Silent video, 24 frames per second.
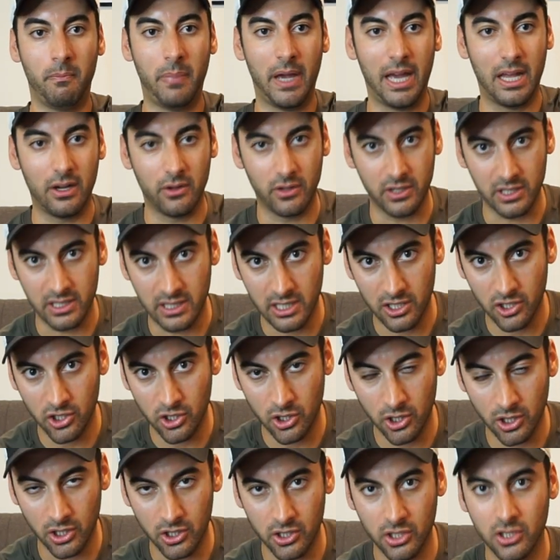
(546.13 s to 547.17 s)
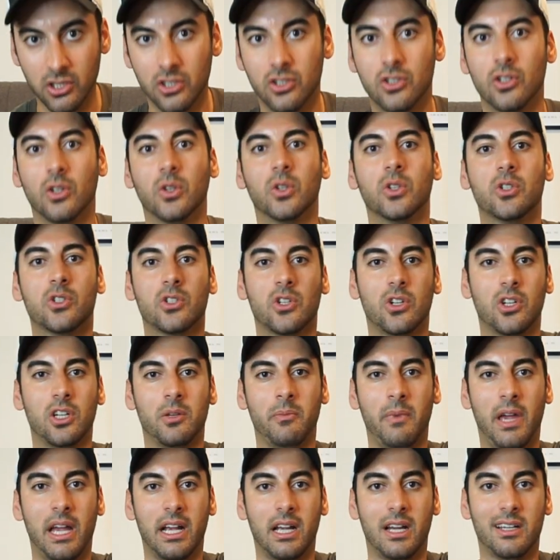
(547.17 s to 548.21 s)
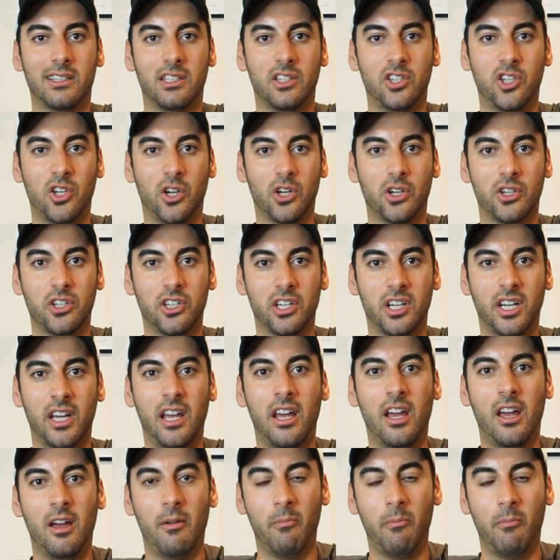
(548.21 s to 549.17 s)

Batteries discharging, solar's turning back on to charge it.